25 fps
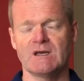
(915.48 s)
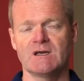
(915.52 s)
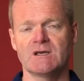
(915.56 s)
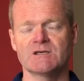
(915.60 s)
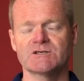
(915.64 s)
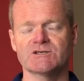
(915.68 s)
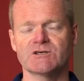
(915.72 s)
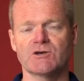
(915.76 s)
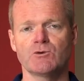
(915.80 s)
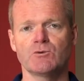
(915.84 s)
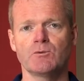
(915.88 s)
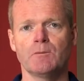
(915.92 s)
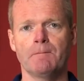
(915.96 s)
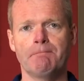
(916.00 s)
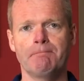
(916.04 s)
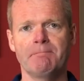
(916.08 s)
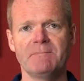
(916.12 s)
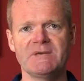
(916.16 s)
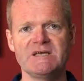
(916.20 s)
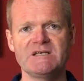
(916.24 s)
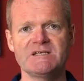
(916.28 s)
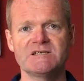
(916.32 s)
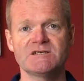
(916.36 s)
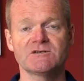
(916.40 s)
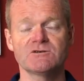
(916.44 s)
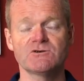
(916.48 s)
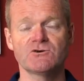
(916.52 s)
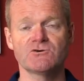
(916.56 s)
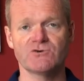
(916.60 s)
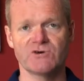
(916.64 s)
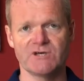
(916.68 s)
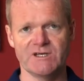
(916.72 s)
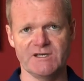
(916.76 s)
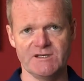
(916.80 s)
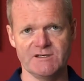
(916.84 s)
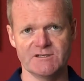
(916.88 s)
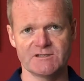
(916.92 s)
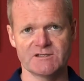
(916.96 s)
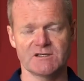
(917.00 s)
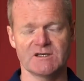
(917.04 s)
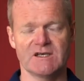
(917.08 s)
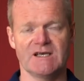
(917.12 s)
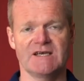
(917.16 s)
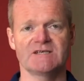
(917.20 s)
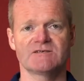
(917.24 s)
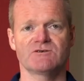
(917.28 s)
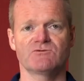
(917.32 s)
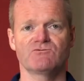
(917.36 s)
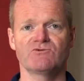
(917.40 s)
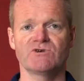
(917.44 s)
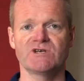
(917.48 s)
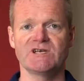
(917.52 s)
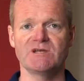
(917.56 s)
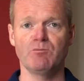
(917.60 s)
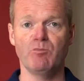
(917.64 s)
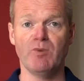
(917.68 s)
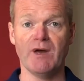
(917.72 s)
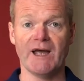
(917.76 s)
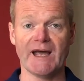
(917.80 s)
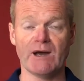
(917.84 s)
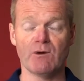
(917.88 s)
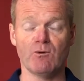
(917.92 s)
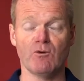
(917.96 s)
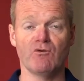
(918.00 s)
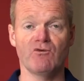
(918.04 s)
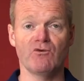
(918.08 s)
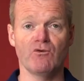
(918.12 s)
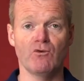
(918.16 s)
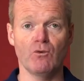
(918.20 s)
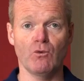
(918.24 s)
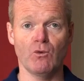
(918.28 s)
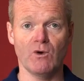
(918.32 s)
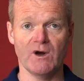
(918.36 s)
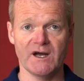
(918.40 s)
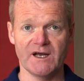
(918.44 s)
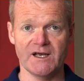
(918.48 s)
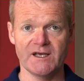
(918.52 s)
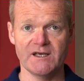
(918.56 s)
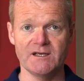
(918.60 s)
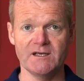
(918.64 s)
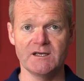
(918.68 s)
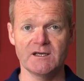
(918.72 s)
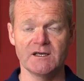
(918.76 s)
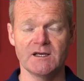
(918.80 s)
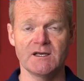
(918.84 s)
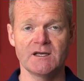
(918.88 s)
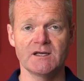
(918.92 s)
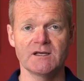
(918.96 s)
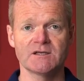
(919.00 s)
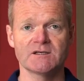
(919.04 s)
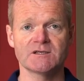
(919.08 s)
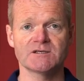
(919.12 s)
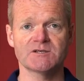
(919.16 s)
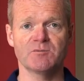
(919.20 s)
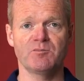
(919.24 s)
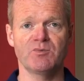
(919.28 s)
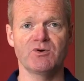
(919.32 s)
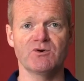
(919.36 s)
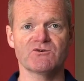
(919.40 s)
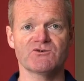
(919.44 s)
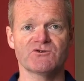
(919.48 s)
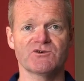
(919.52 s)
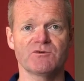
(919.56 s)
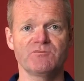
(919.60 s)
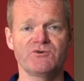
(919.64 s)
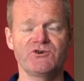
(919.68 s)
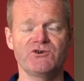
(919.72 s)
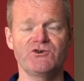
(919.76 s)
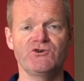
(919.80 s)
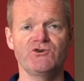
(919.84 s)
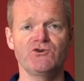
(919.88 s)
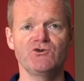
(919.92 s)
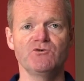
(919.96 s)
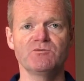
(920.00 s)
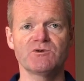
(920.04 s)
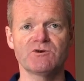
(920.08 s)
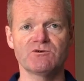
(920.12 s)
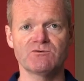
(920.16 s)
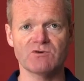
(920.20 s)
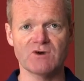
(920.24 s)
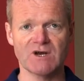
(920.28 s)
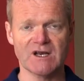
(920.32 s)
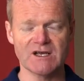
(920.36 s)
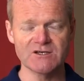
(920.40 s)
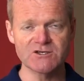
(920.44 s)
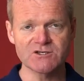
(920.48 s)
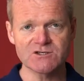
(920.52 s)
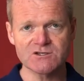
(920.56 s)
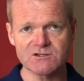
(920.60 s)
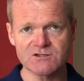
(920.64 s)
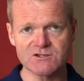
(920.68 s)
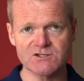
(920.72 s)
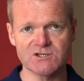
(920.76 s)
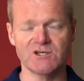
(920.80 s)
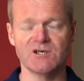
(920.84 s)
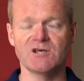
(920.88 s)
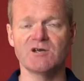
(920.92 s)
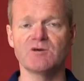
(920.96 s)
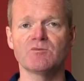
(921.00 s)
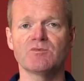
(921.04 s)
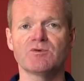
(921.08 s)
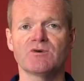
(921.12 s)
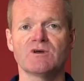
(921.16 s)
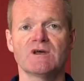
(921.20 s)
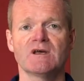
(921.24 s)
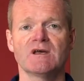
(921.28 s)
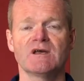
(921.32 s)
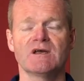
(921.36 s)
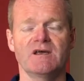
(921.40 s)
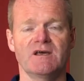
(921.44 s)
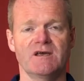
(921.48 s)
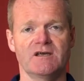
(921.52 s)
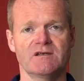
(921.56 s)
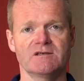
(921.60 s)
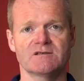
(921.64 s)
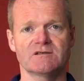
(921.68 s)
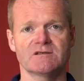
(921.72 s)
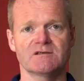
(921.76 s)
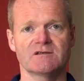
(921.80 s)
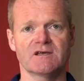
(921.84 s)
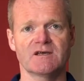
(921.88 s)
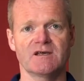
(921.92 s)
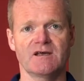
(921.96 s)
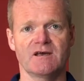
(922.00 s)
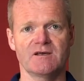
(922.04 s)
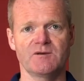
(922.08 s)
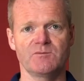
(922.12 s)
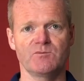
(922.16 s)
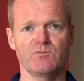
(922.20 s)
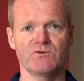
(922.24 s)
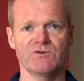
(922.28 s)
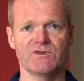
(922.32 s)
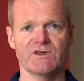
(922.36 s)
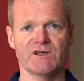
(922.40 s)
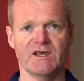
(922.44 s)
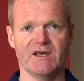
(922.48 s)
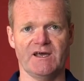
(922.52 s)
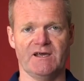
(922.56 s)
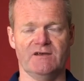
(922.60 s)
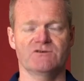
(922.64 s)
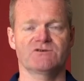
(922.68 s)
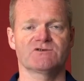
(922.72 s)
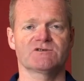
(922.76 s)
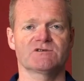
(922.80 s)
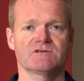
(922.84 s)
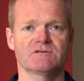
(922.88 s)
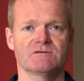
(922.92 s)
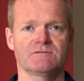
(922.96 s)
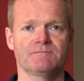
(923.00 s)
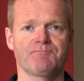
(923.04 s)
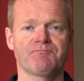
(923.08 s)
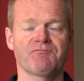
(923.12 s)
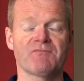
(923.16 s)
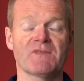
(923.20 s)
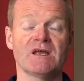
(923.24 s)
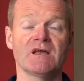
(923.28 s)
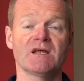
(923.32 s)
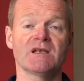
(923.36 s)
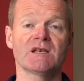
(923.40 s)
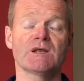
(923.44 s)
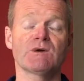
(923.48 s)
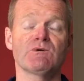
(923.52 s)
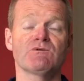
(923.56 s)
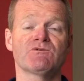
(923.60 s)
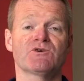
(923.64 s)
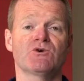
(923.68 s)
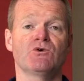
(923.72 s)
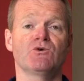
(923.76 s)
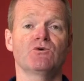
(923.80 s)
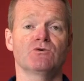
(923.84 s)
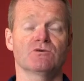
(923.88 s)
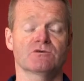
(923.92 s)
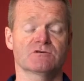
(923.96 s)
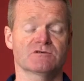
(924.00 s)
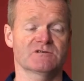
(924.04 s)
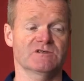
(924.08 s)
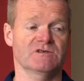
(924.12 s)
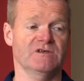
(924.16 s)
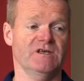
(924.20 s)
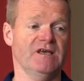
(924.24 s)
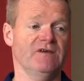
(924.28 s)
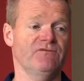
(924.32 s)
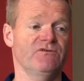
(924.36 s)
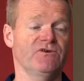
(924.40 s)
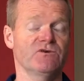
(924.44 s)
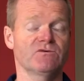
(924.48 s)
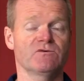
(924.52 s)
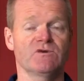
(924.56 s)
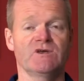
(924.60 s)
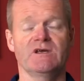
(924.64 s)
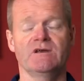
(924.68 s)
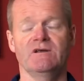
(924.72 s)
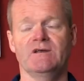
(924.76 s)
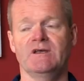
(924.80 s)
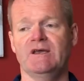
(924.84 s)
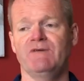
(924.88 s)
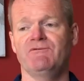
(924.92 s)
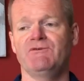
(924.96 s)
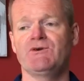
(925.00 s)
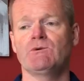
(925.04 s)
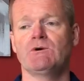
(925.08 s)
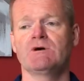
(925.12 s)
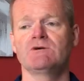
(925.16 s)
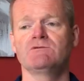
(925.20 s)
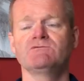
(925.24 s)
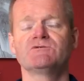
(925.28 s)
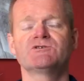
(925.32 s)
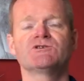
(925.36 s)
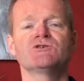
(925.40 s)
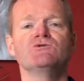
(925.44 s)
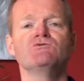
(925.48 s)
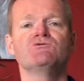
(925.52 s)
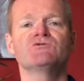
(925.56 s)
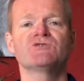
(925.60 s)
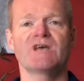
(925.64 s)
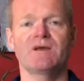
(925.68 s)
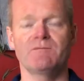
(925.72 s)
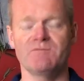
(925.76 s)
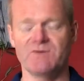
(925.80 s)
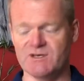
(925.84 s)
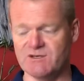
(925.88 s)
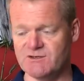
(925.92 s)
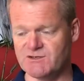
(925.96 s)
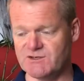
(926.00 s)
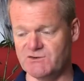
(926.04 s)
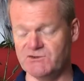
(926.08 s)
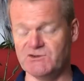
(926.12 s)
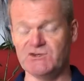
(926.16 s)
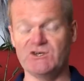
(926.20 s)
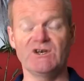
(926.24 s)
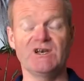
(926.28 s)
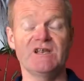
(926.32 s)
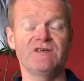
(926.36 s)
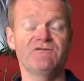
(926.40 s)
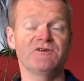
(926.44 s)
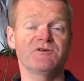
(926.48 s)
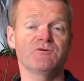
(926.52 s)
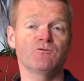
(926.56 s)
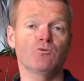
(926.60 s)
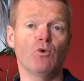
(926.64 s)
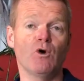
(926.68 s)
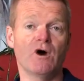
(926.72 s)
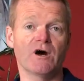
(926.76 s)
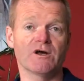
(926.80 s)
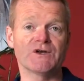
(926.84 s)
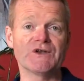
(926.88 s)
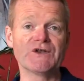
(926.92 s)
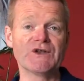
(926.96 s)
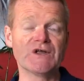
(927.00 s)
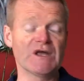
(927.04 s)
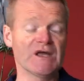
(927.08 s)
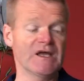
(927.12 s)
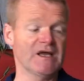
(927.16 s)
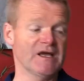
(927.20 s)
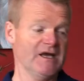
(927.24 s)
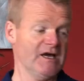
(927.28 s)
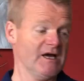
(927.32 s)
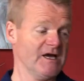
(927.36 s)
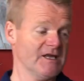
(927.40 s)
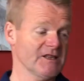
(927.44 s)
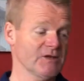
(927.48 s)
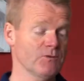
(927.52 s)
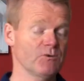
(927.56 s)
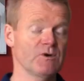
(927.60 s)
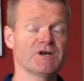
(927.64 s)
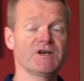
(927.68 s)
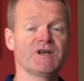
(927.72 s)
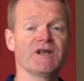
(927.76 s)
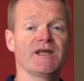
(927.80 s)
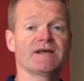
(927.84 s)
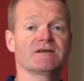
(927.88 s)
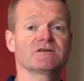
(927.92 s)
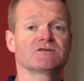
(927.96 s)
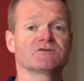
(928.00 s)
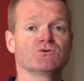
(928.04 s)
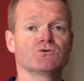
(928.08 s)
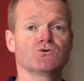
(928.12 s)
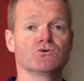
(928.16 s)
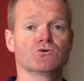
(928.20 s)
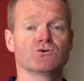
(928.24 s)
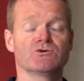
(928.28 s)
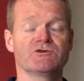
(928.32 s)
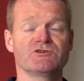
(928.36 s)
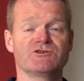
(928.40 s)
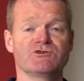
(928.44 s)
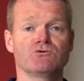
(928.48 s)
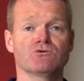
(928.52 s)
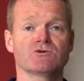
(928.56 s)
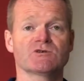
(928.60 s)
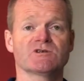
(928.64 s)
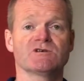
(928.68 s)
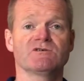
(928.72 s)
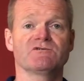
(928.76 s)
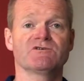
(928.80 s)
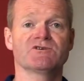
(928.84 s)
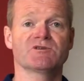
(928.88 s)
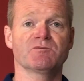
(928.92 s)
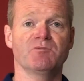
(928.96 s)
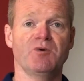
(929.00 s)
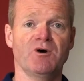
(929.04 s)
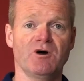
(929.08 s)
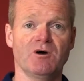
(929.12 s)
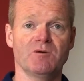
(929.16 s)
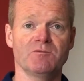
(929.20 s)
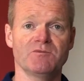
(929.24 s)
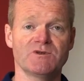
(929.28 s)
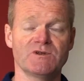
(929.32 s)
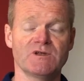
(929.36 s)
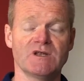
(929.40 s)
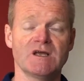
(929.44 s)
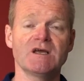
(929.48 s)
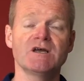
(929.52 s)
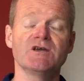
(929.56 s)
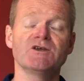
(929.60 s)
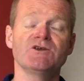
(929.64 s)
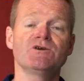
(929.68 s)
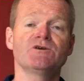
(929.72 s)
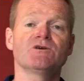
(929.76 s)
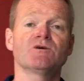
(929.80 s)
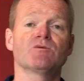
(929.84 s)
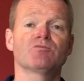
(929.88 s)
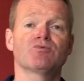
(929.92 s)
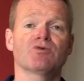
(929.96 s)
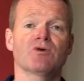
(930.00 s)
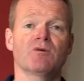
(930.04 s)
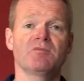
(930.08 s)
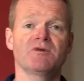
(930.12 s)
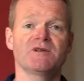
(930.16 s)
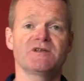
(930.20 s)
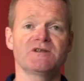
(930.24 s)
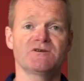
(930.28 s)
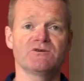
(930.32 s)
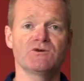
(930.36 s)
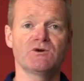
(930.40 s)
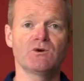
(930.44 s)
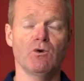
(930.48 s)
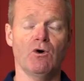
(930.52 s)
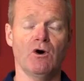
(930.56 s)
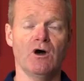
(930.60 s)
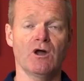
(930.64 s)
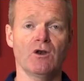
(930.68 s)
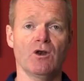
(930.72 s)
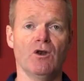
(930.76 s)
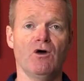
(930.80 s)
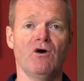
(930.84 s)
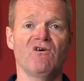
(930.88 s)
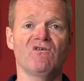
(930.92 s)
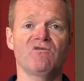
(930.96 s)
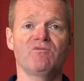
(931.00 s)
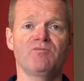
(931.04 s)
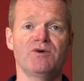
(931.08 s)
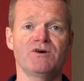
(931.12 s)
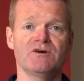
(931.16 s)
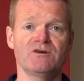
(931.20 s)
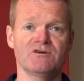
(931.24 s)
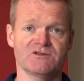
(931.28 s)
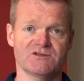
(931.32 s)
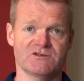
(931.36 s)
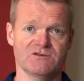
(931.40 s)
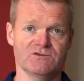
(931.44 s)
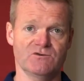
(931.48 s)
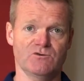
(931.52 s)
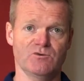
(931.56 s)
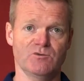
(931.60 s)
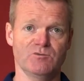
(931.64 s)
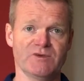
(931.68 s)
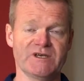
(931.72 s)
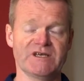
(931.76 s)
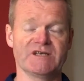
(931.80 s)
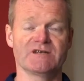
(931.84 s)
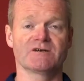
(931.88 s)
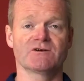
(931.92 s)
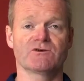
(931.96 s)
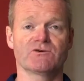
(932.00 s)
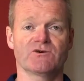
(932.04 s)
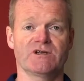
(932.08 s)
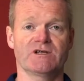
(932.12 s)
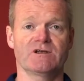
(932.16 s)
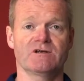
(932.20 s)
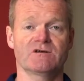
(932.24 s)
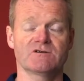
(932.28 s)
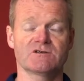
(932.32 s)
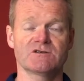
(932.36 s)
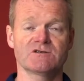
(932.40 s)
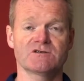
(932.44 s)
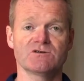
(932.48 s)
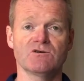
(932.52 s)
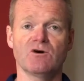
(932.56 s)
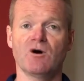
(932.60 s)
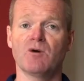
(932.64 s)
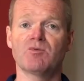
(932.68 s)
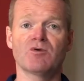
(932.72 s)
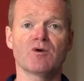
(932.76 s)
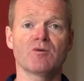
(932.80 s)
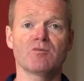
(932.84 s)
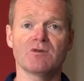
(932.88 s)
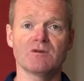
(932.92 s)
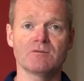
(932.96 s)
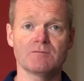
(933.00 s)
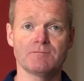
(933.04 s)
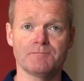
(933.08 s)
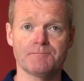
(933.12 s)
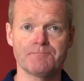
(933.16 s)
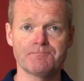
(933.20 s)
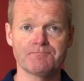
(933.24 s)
So meet and greet is a really powerful way to put some human relationship into the game with the guest. Now, of course, if you own two semis, you live in one, and the one next door is your service department, you can probably do quite a lot of personal meet and greet because it's not a problem.